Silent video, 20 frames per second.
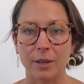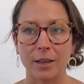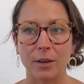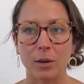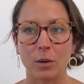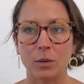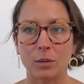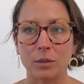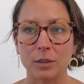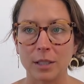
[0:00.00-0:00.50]

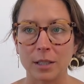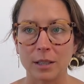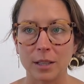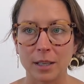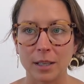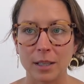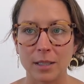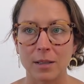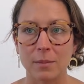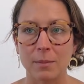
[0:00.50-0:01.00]
It only
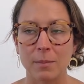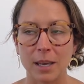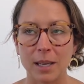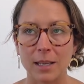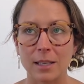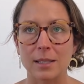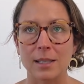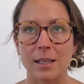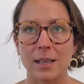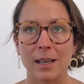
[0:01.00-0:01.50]

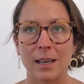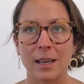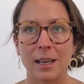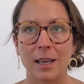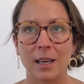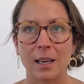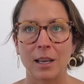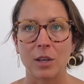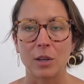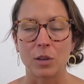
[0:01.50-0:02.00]
makes
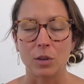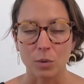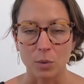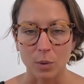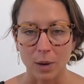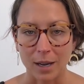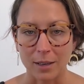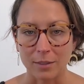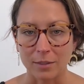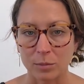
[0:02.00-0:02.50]

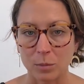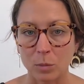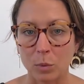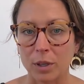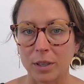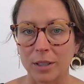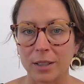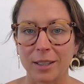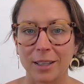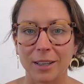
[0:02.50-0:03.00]
you have
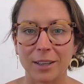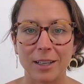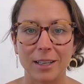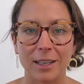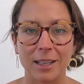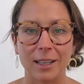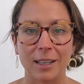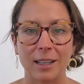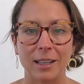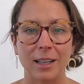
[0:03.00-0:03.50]
more
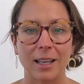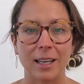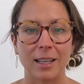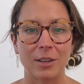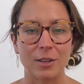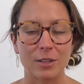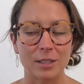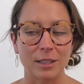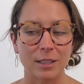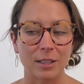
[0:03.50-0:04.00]
clarity. Like
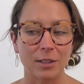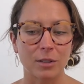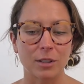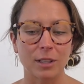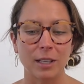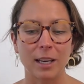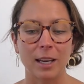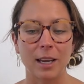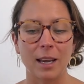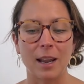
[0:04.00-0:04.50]
there's
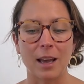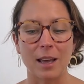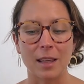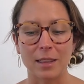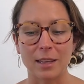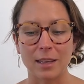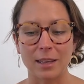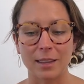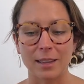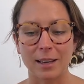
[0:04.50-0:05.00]
literally
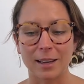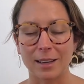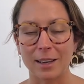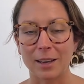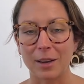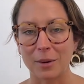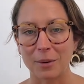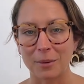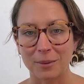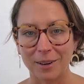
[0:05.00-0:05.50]
nothing that
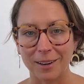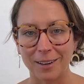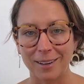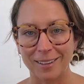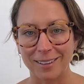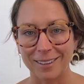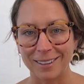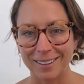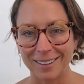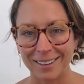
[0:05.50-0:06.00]
can go
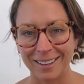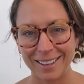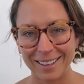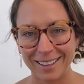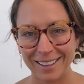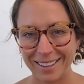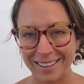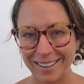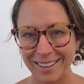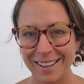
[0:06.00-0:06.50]
wrong
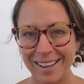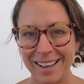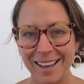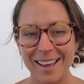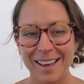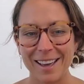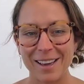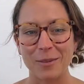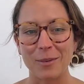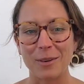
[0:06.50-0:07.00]

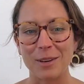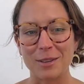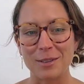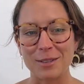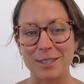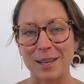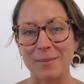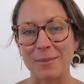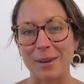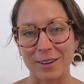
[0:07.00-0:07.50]
when
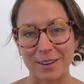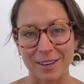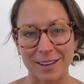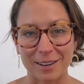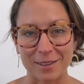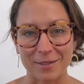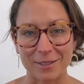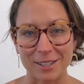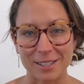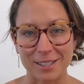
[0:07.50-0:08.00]
you take better
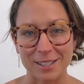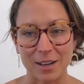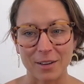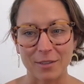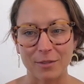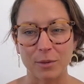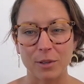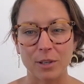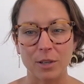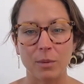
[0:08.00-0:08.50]
care of
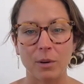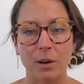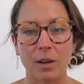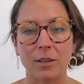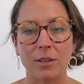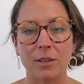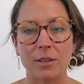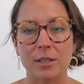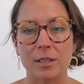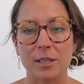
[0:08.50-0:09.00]
yourself, when you
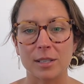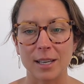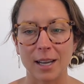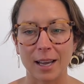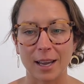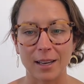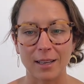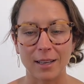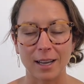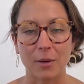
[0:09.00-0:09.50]

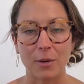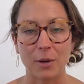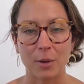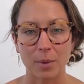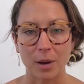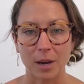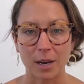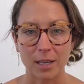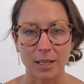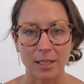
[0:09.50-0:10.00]
understand how your
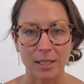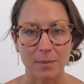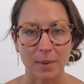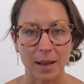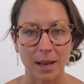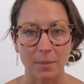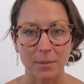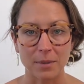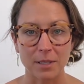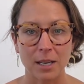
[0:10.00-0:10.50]
body is
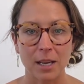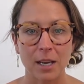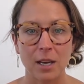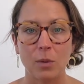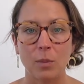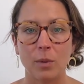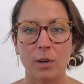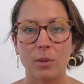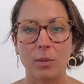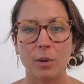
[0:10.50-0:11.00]
mapped,
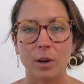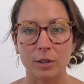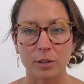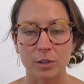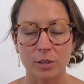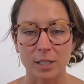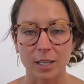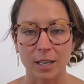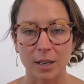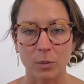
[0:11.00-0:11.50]
when you
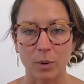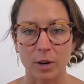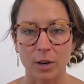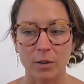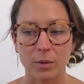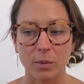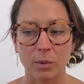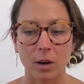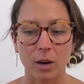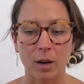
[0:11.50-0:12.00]
understand where
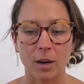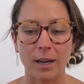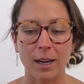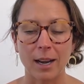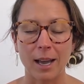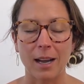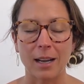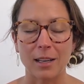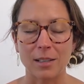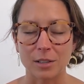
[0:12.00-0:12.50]
you are
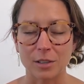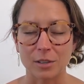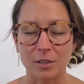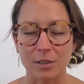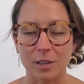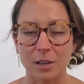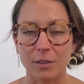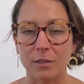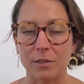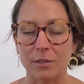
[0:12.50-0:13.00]
and ask
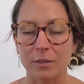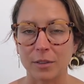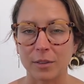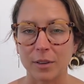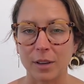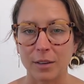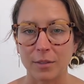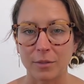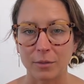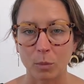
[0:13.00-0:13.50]
yourself
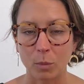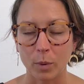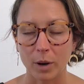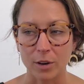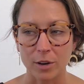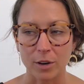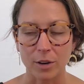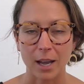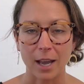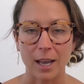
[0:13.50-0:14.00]
if
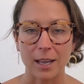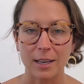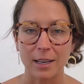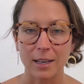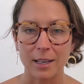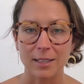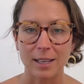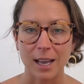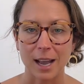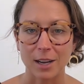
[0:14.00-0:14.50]
where you're
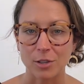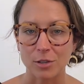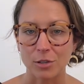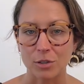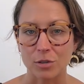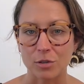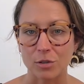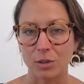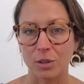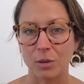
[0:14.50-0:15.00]
headed is
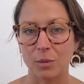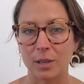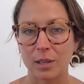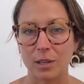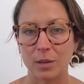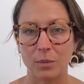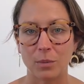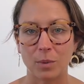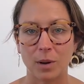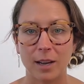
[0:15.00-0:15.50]
actually truly
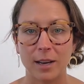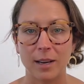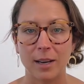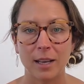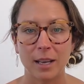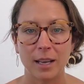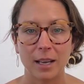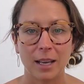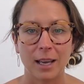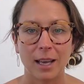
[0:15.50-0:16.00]
what you want.
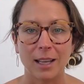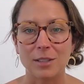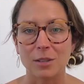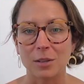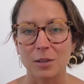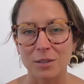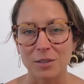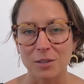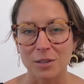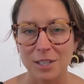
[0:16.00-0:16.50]
And
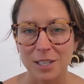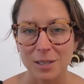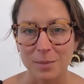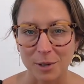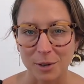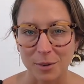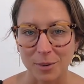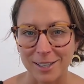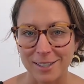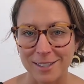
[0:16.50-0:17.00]
so these are the
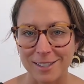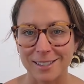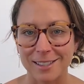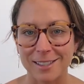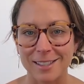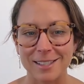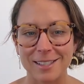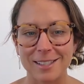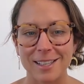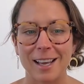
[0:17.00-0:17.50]
deeper
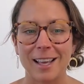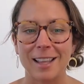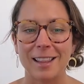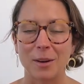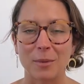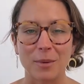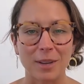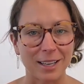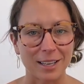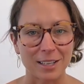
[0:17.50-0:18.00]
questions
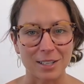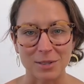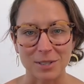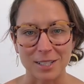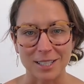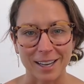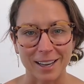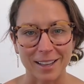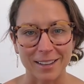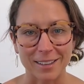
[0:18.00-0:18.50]
that we get to do
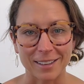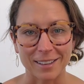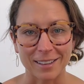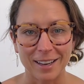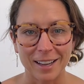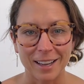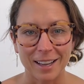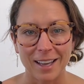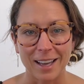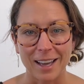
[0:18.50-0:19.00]
together,
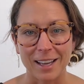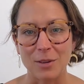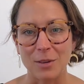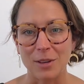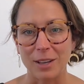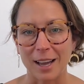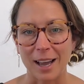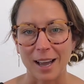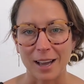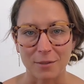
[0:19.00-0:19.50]
and you
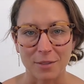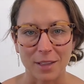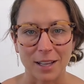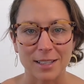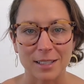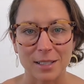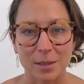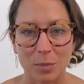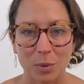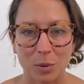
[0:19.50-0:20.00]
get to have
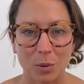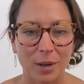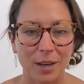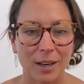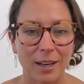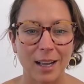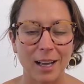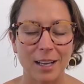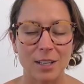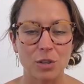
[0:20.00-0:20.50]
that
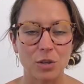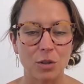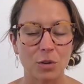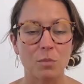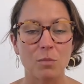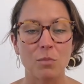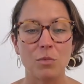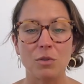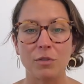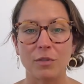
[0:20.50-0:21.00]
support as
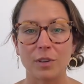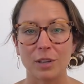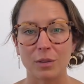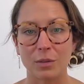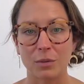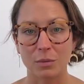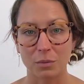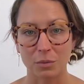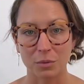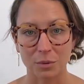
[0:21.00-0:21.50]
you're
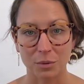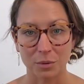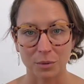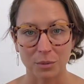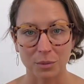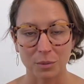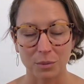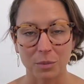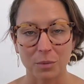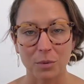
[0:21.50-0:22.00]
moving
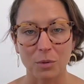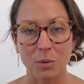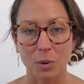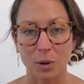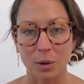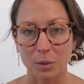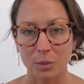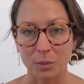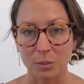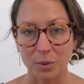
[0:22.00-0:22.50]
through
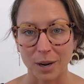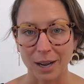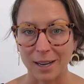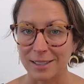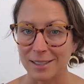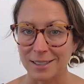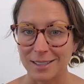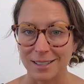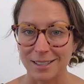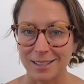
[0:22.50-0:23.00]
your own
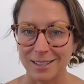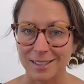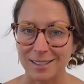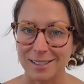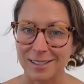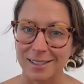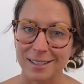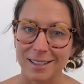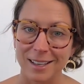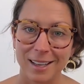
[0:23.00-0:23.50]

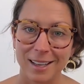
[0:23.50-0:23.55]
practices.